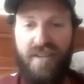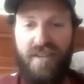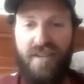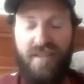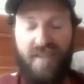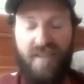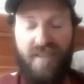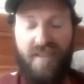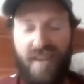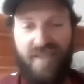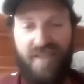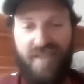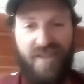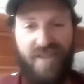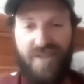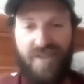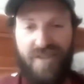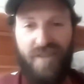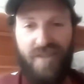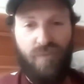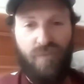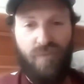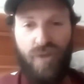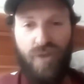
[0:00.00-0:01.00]
you know, you
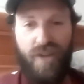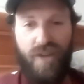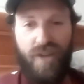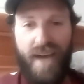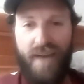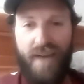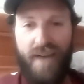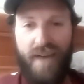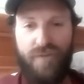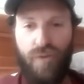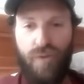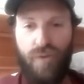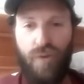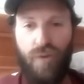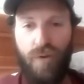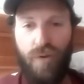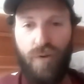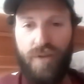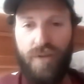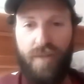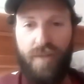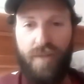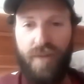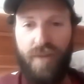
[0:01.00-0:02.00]
just really have to roll
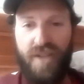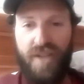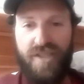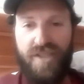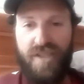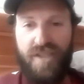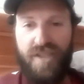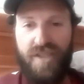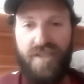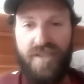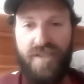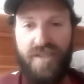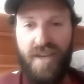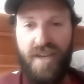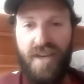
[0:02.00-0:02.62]
with the punches.